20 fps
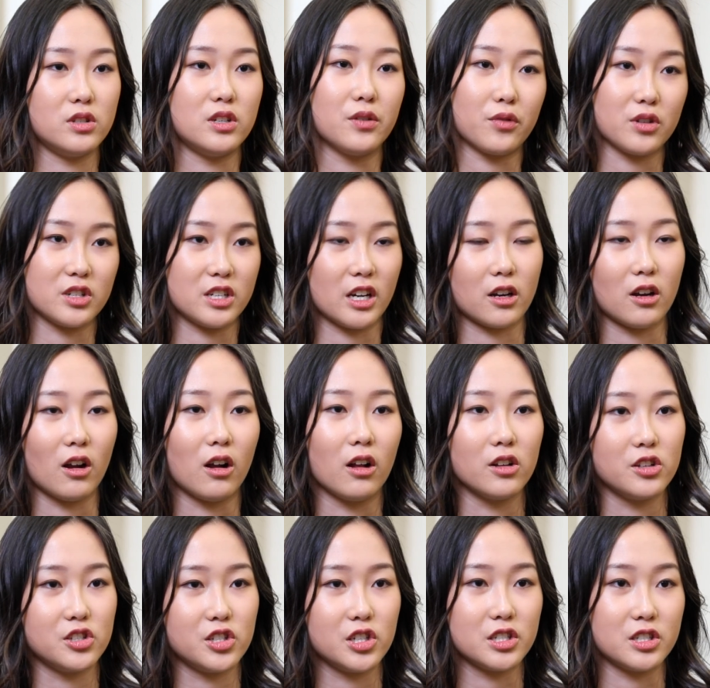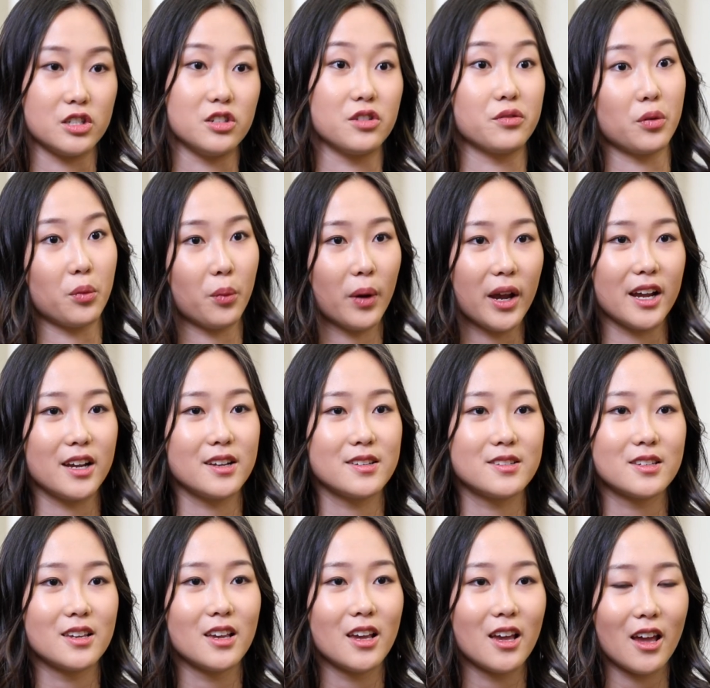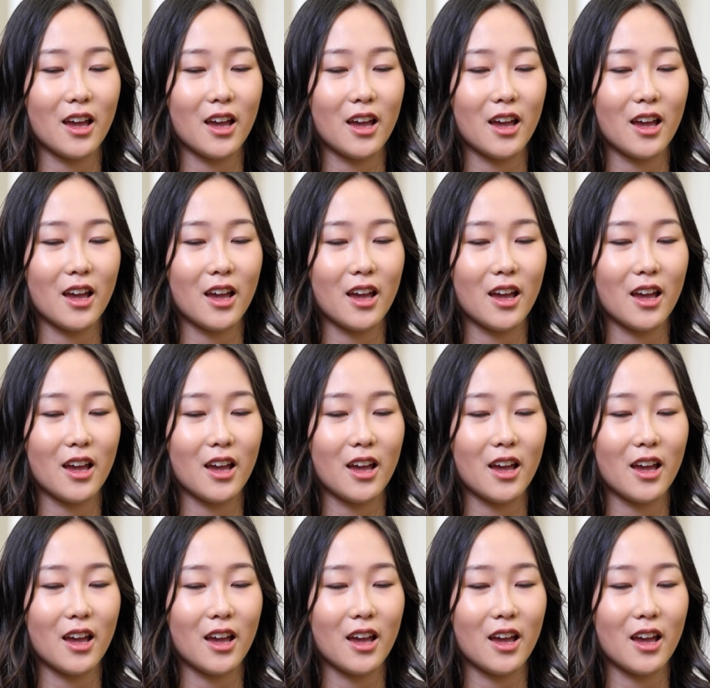different technologies in different ways.